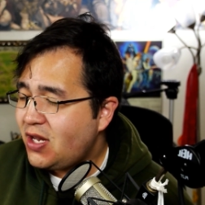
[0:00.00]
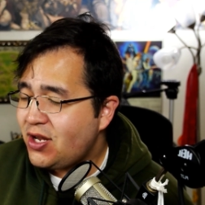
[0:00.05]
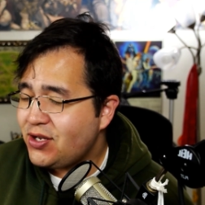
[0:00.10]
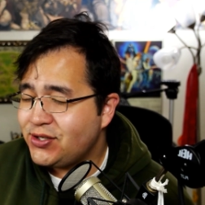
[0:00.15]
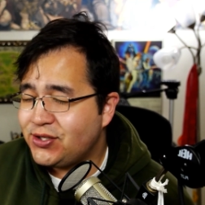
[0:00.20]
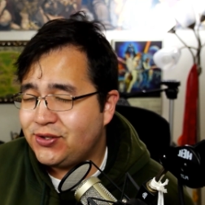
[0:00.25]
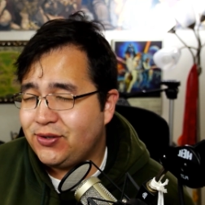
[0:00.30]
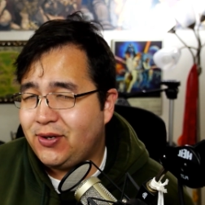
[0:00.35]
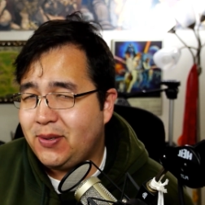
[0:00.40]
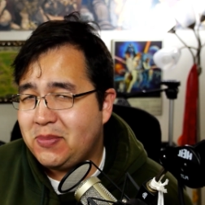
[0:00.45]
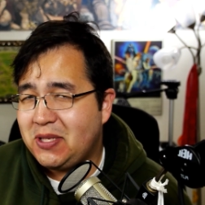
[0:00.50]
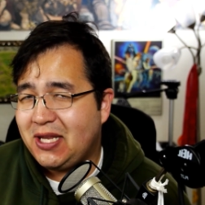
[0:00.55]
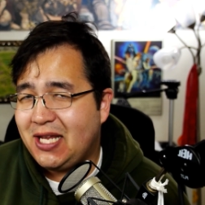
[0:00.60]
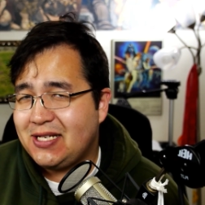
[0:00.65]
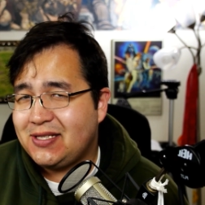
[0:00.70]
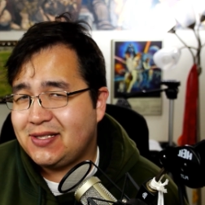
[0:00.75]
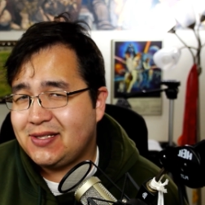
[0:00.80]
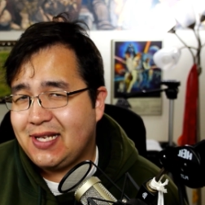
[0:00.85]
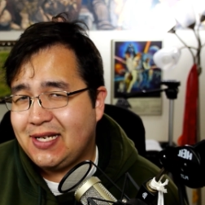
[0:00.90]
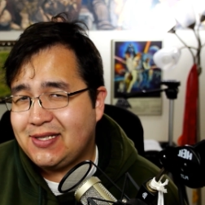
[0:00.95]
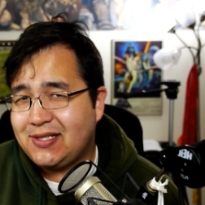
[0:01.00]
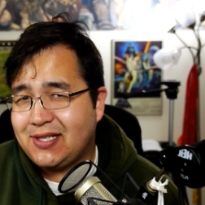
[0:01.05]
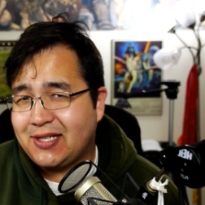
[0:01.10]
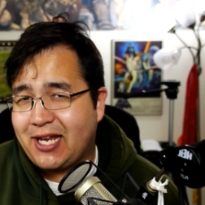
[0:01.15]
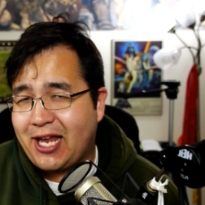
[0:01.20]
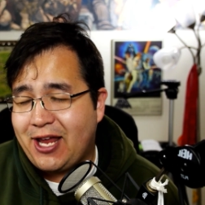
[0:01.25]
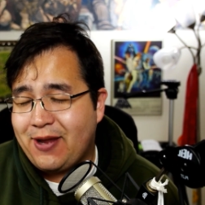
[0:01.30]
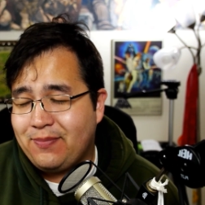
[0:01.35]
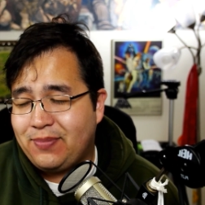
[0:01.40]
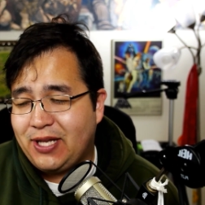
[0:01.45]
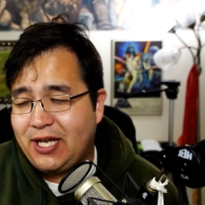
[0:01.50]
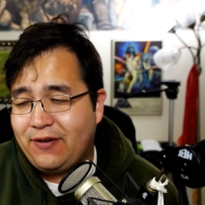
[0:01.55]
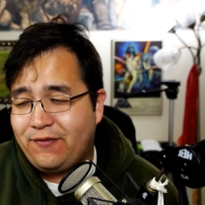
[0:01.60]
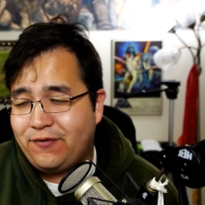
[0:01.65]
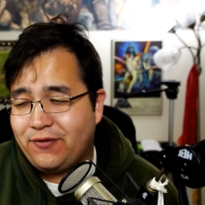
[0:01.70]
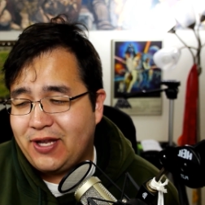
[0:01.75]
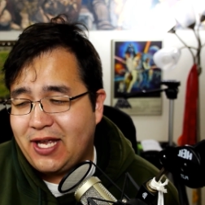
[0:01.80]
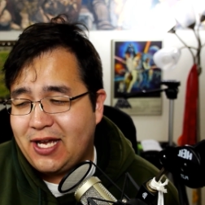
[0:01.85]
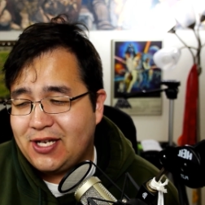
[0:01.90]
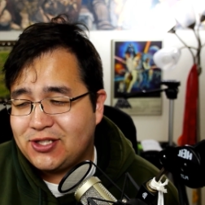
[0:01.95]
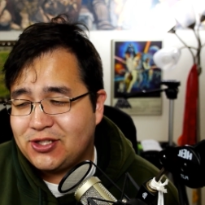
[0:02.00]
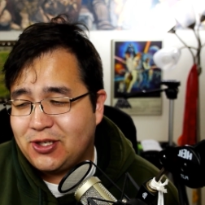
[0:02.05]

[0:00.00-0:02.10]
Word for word: So I mean that's that's the game plan for that.